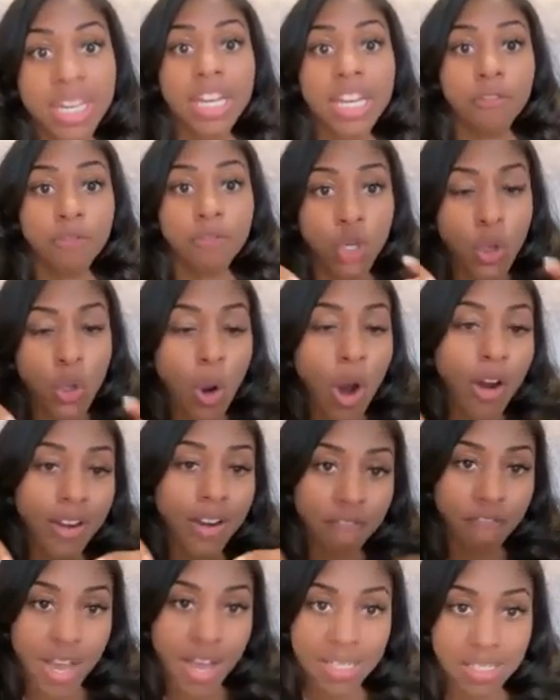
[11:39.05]
If you are
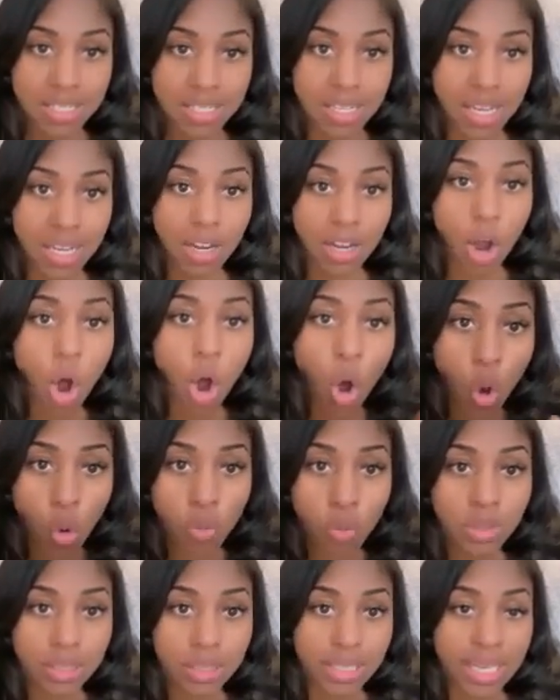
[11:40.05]
investing
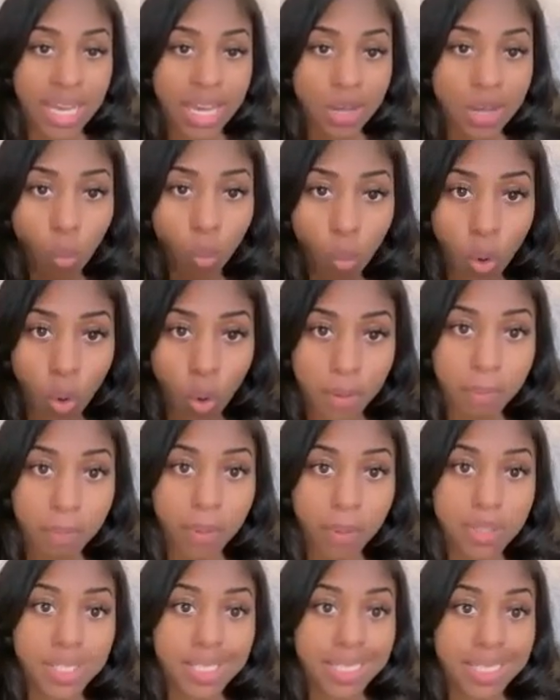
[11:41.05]
wholly in one
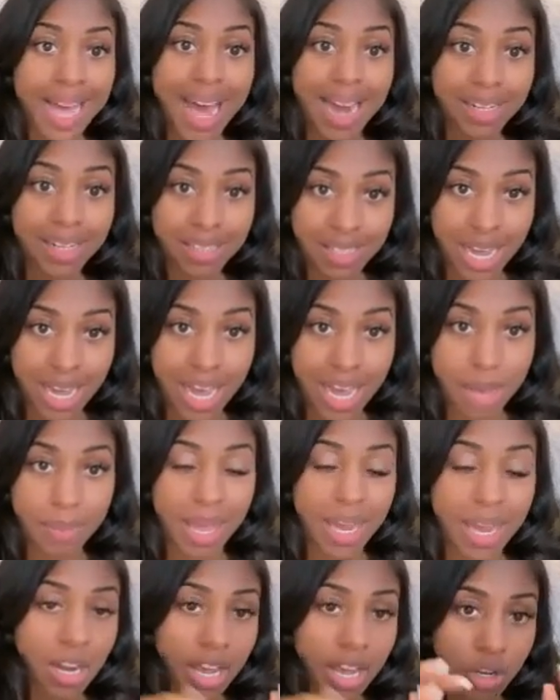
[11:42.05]
person at a time,
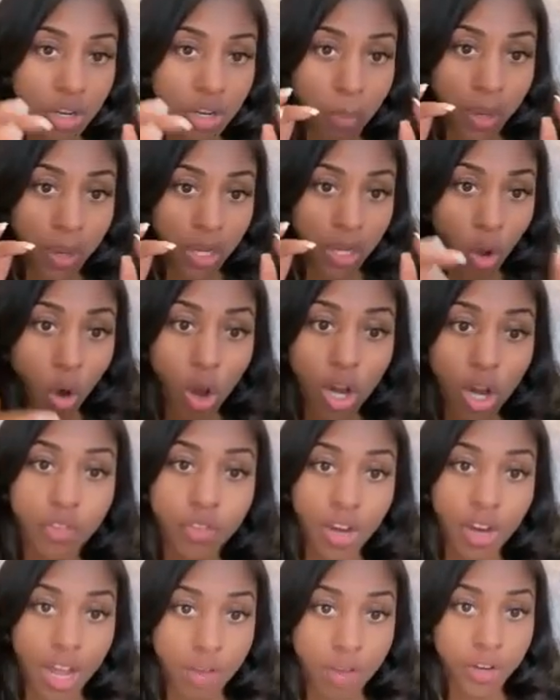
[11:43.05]
and you're putting all
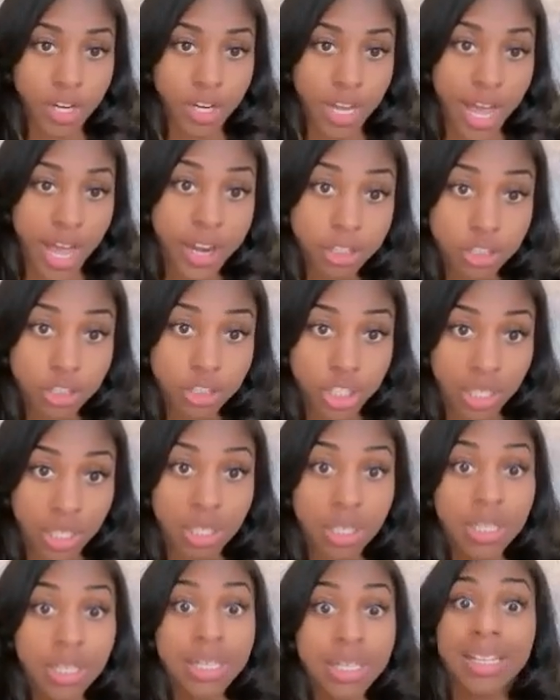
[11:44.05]
of your effort and
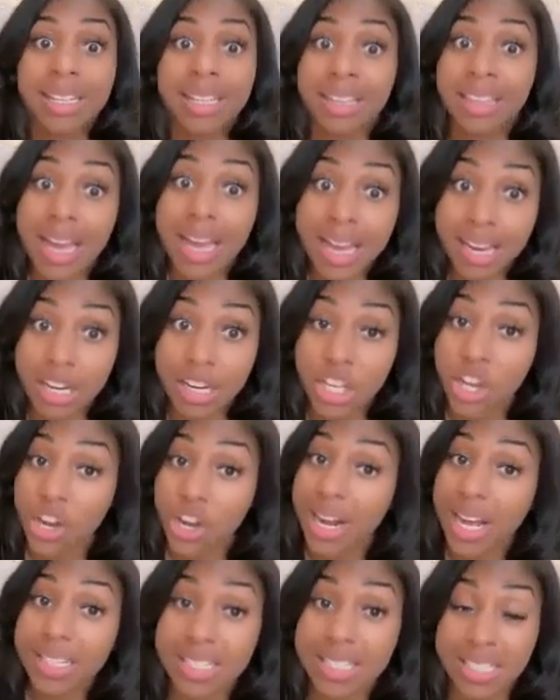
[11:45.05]
energy, then
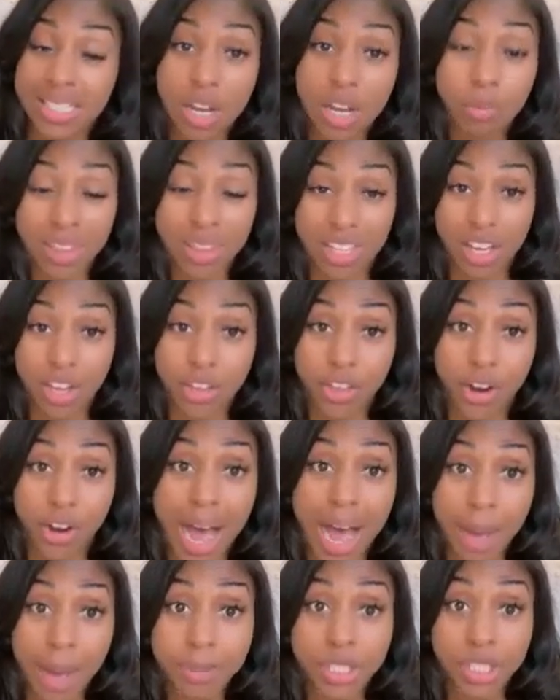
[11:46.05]
you're not seeing what the other
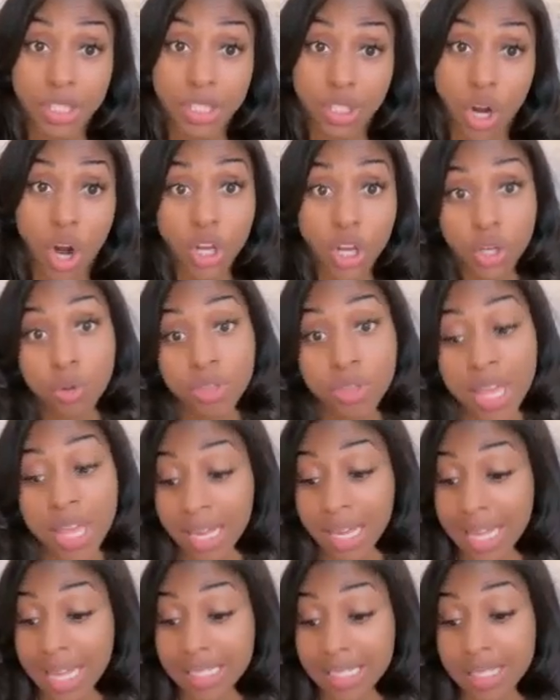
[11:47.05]
options are. You
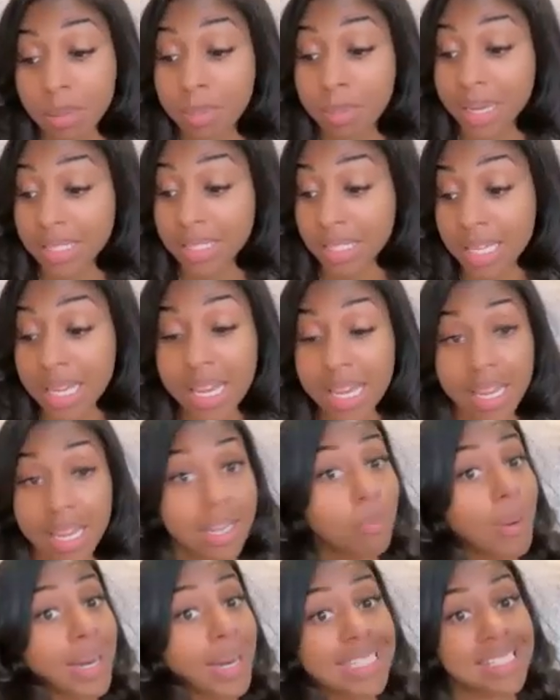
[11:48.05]
thinking that's the best thing.
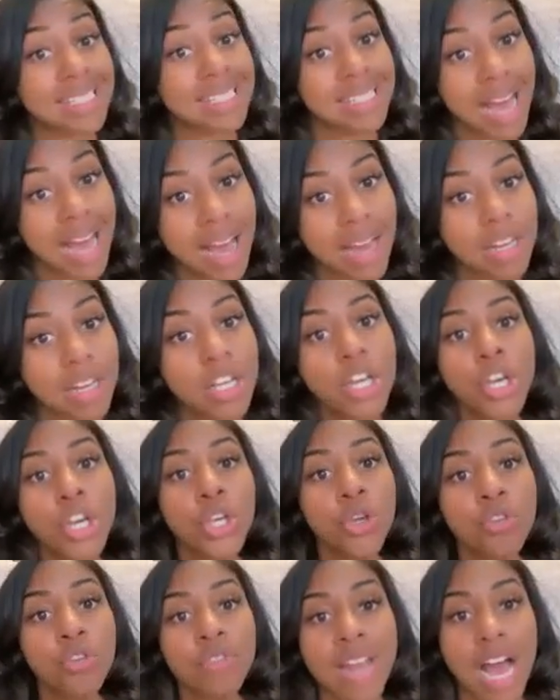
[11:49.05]
And when it's not,
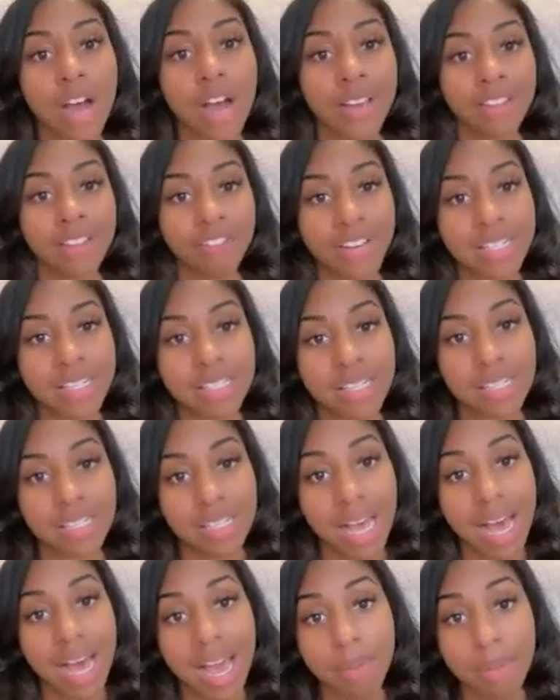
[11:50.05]
you've now invested
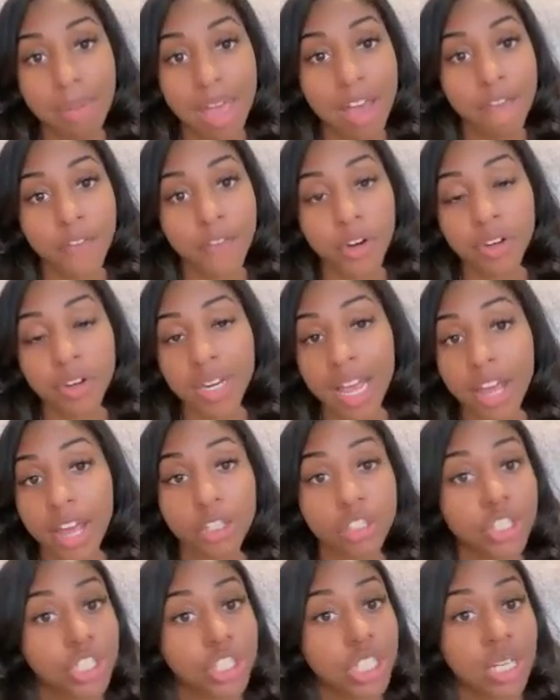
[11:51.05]
time, effort,
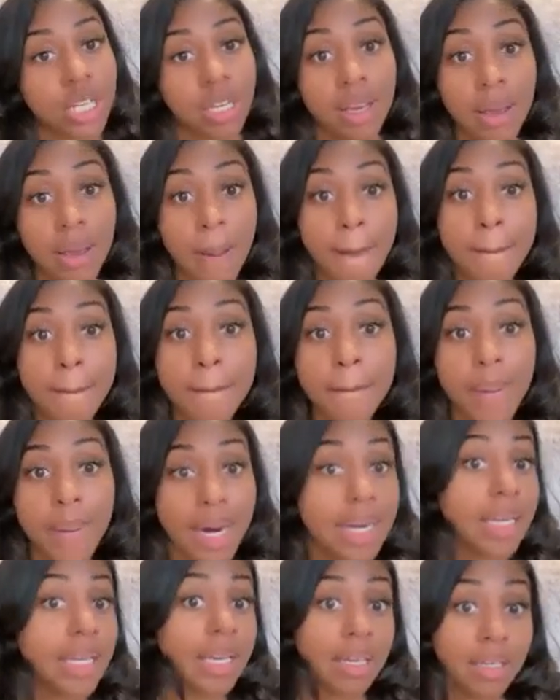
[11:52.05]
energy,
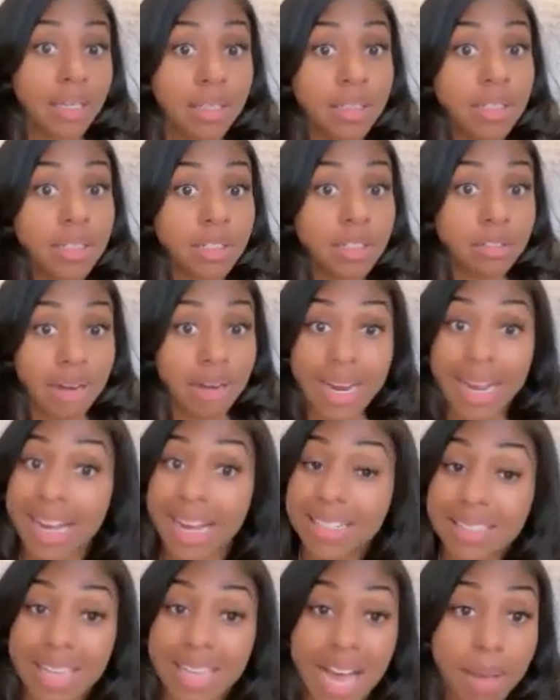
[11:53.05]
money, right?
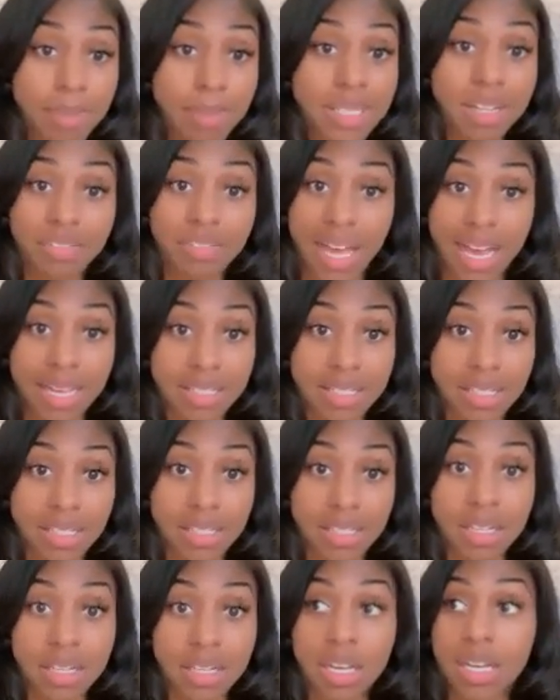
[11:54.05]
And time is of the
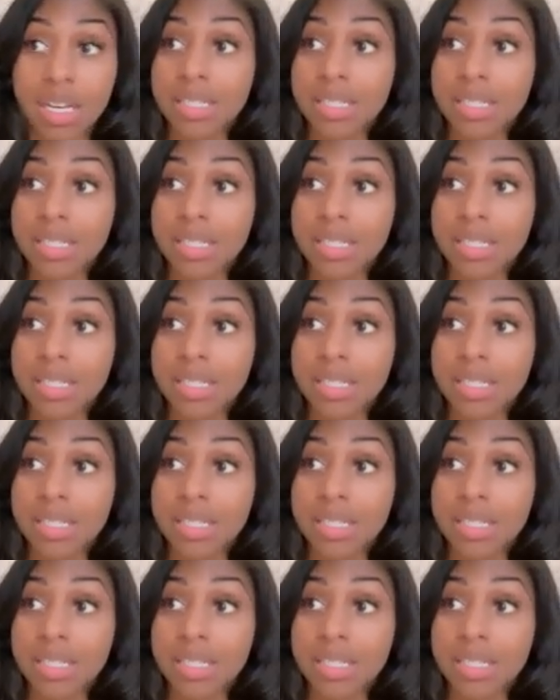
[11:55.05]
essence.